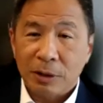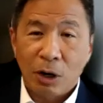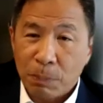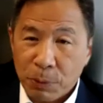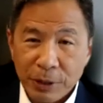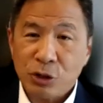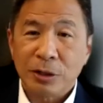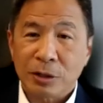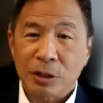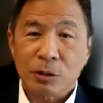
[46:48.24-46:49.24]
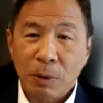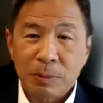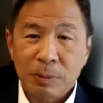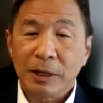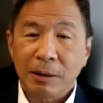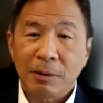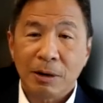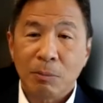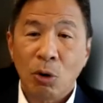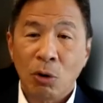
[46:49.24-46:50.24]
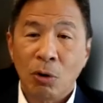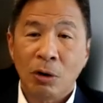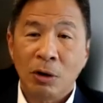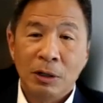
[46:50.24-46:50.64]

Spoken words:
operations is probably a more